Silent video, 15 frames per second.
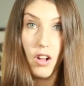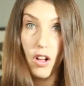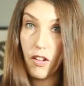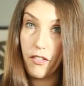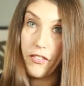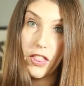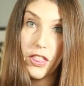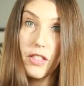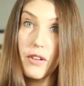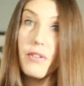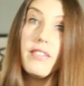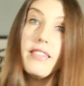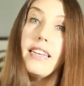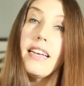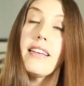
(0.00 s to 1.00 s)
golf
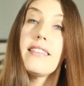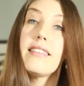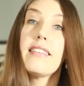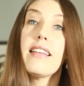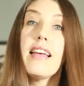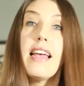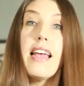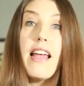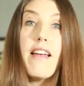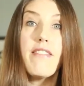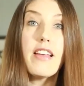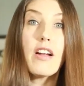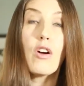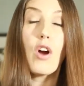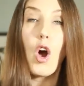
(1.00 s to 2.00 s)
enthusiasts, if
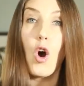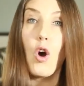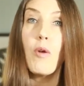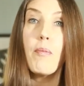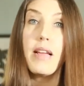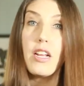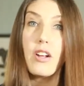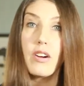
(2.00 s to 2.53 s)
they're home at